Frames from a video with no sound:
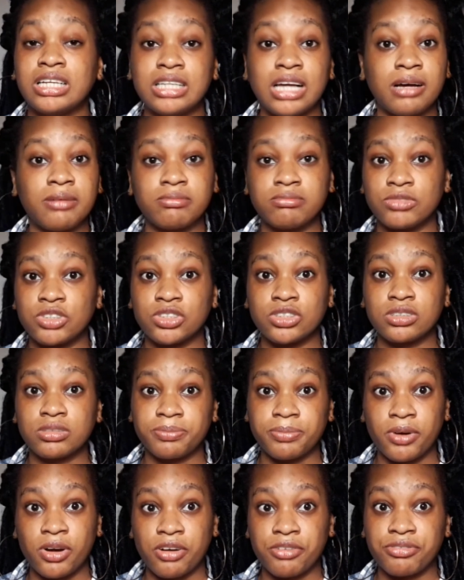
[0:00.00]
I'm
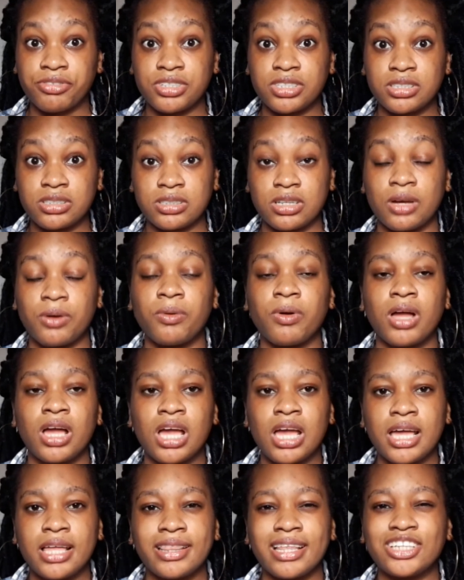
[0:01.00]
just paraphrasing now,
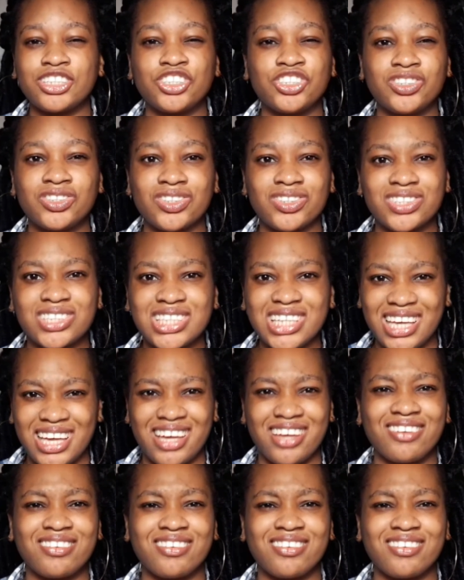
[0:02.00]
that she's just here.